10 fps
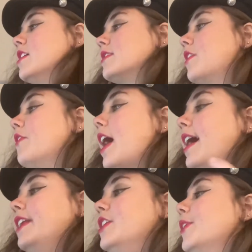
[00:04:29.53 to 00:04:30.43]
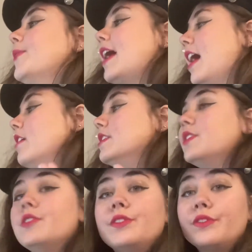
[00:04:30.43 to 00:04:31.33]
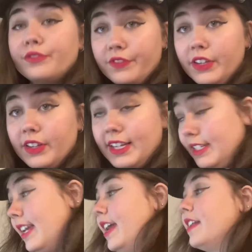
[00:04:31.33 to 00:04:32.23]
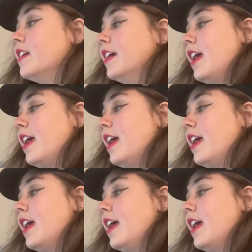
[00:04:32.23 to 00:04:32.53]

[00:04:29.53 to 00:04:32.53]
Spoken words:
So I knew how to fill it in.